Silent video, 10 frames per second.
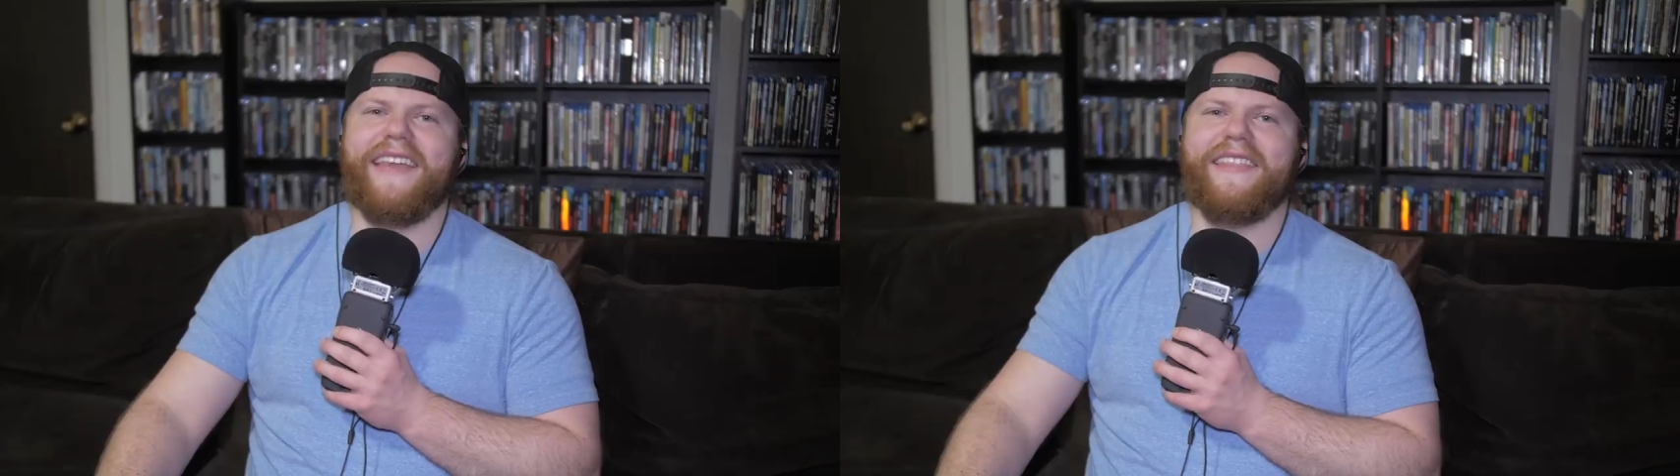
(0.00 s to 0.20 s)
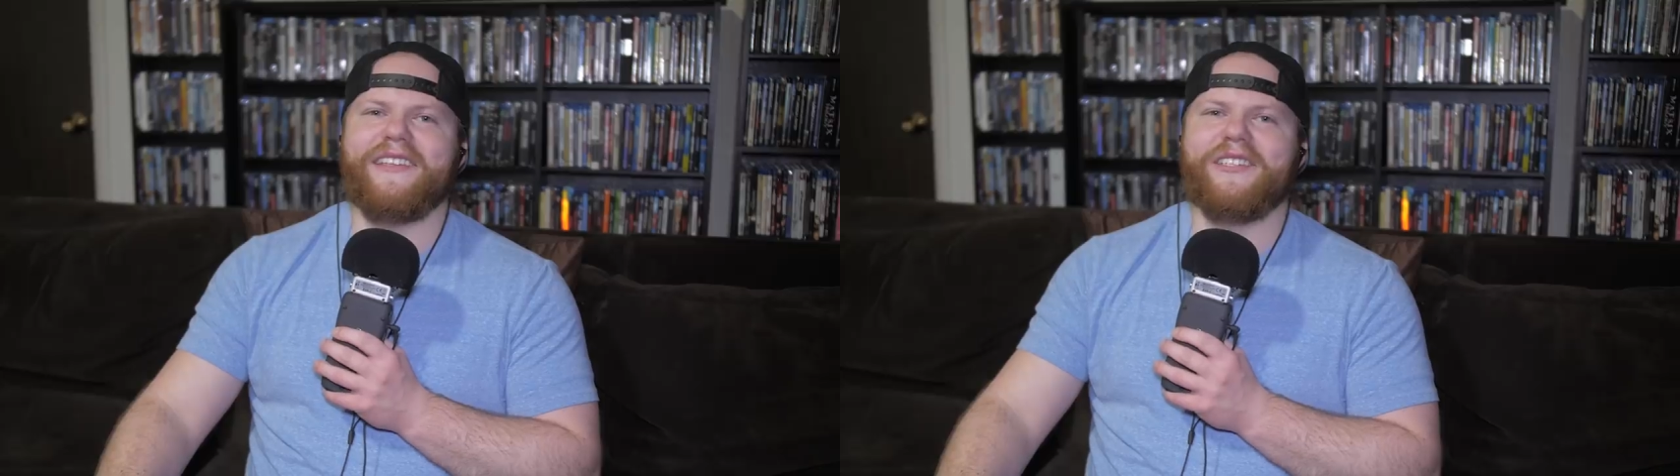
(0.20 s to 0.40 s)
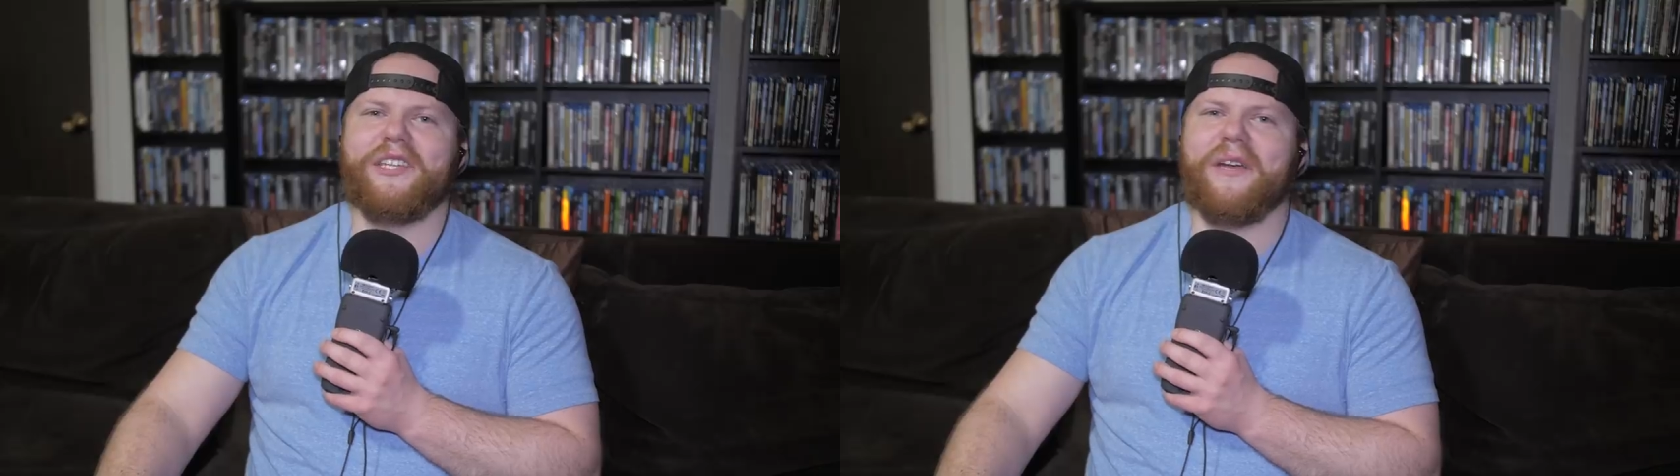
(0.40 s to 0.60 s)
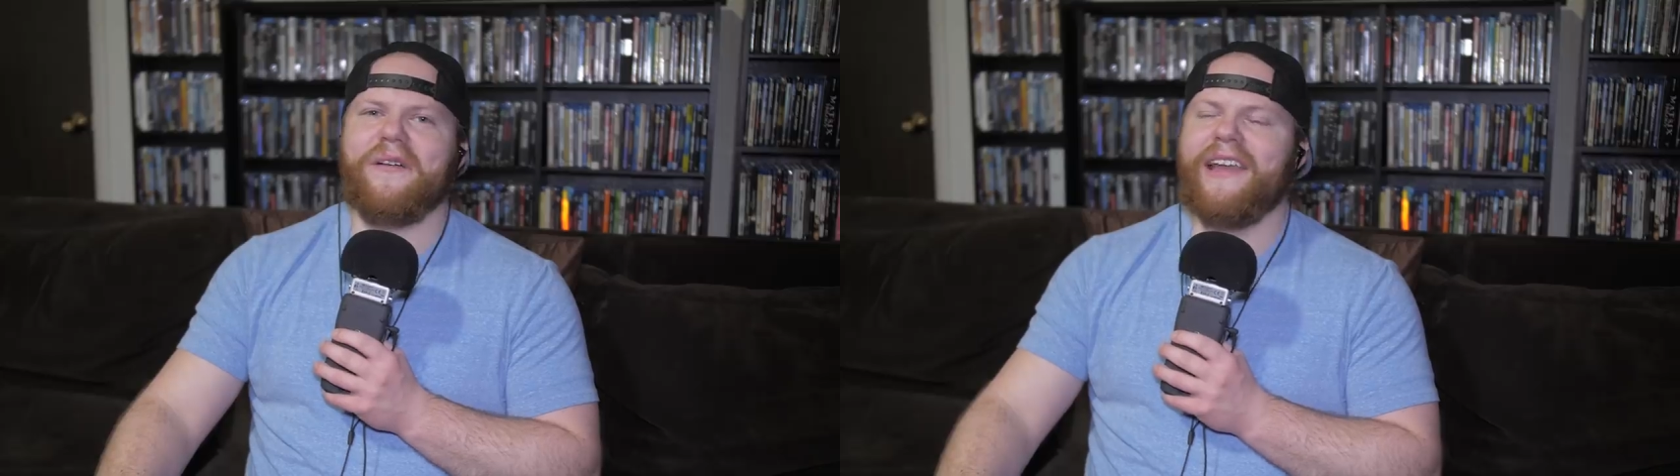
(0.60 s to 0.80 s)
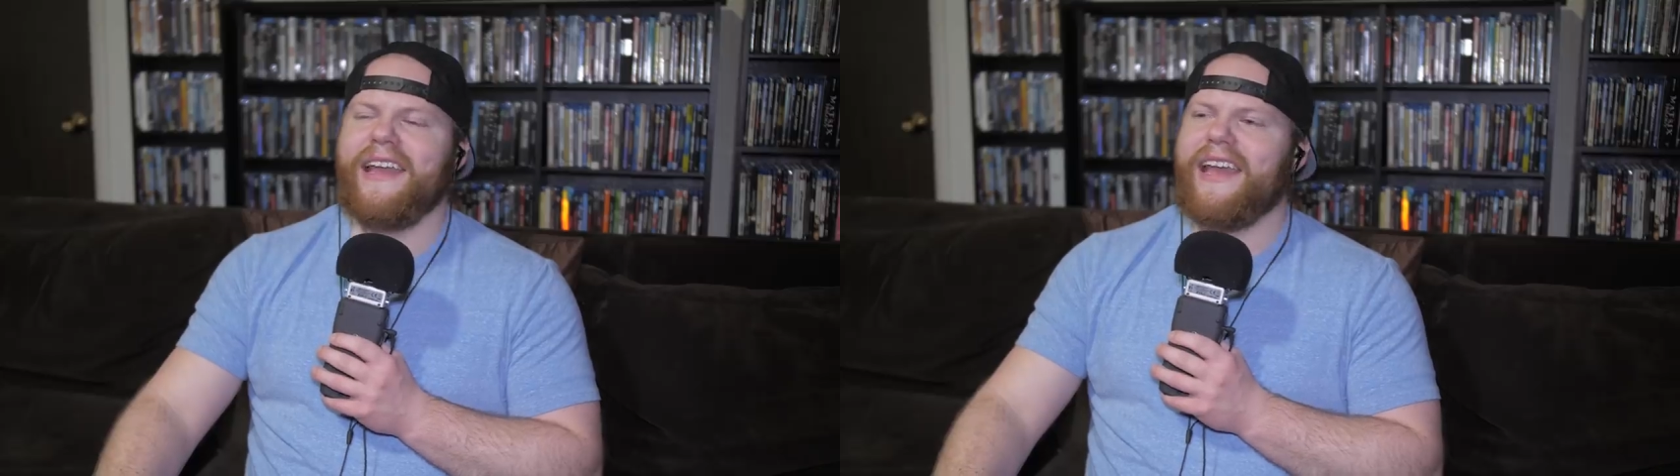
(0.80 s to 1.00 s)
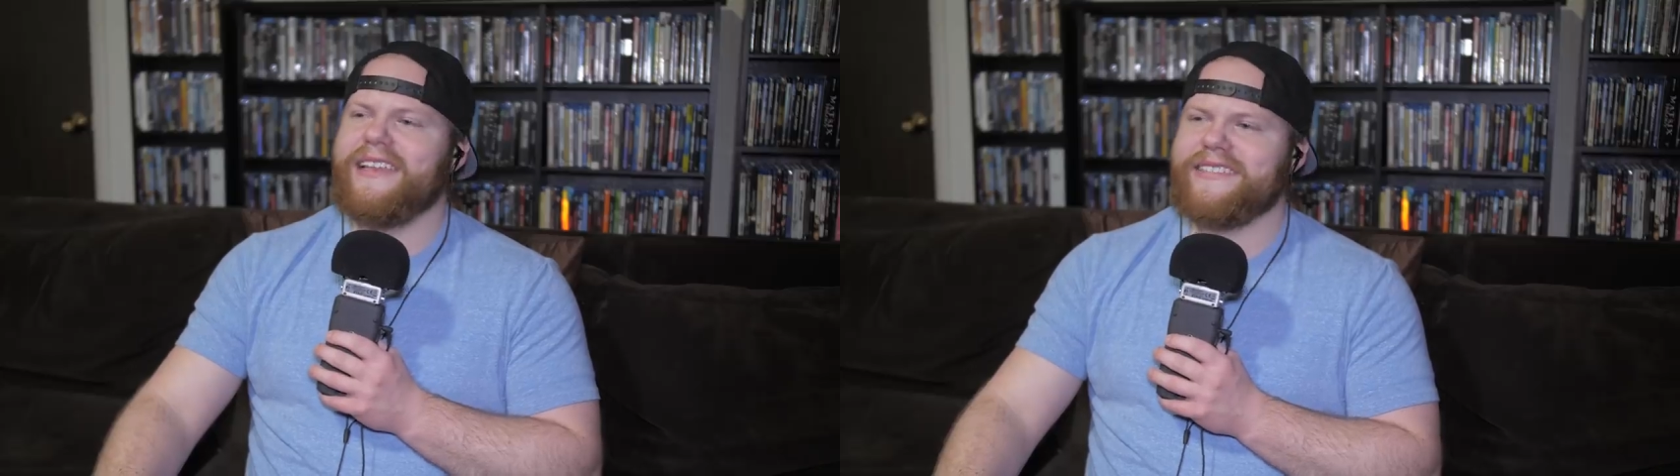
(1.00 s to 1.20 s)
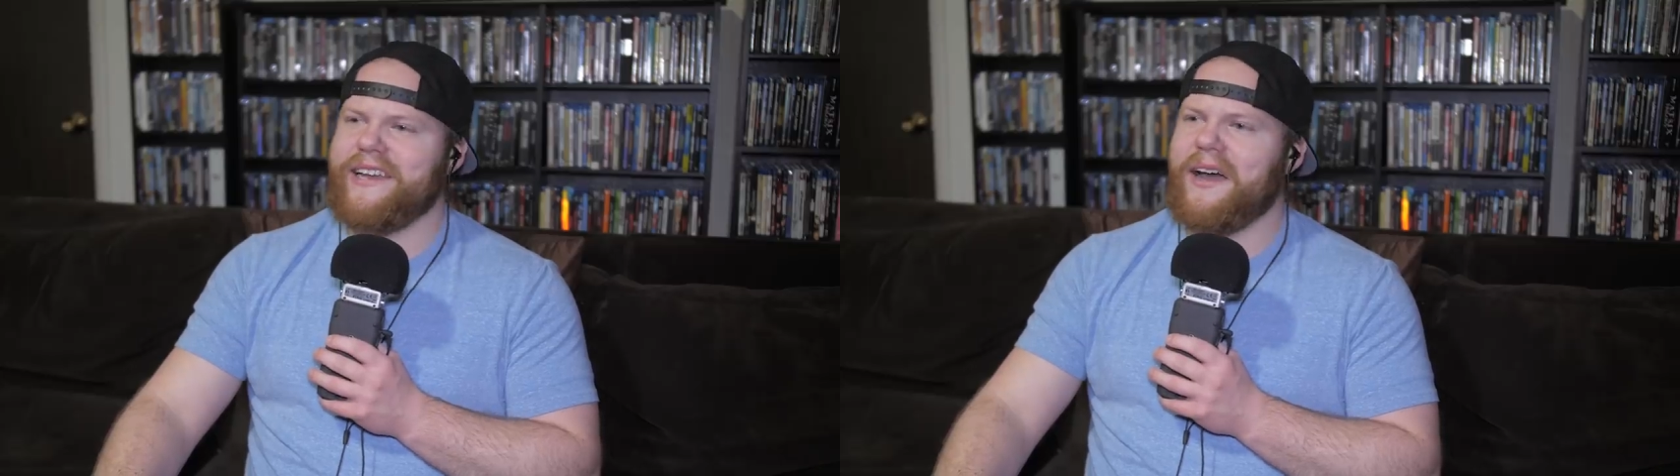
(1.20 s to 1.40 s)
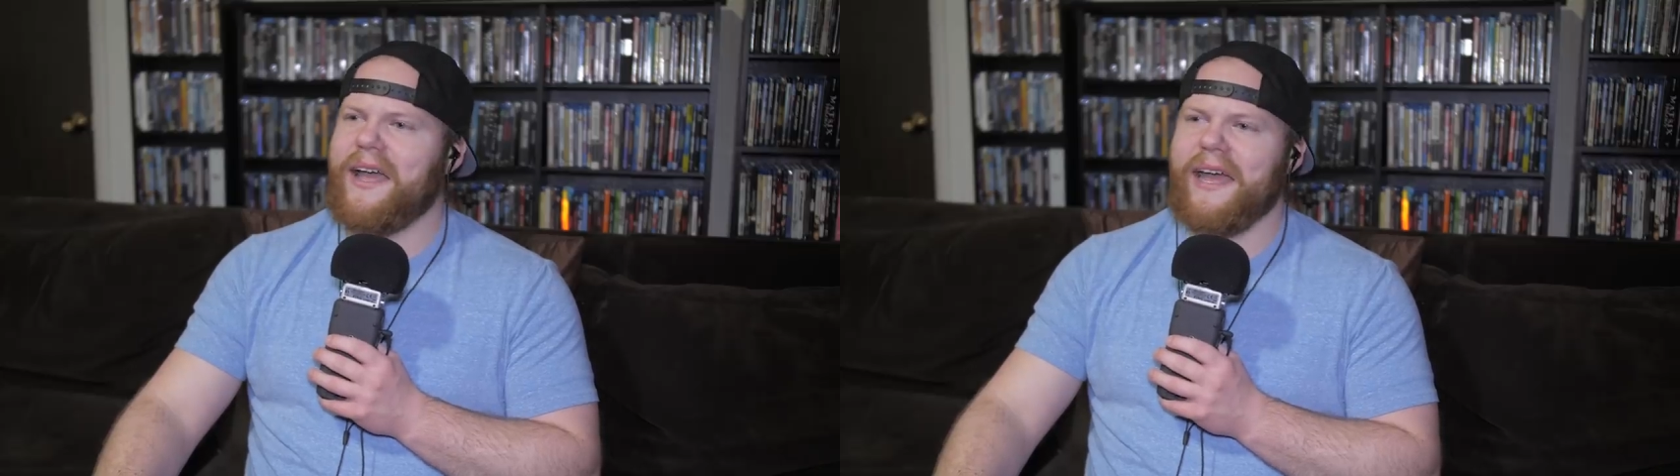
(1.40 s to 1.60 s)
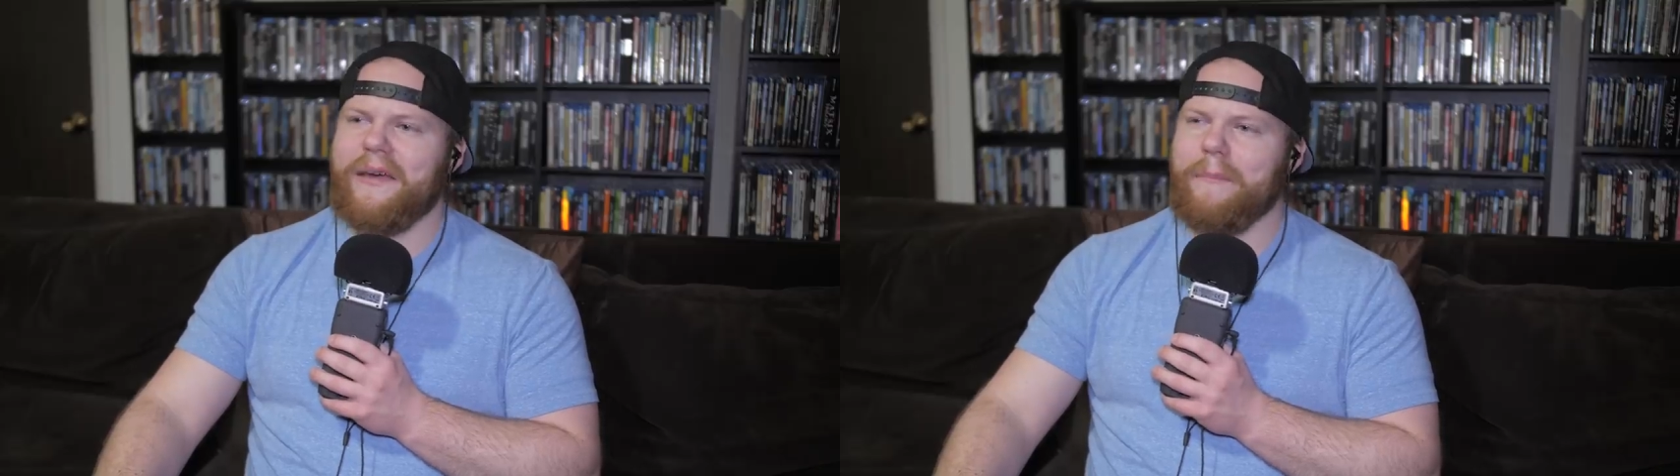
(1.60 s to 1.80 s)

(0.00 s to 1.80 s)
and this show has not had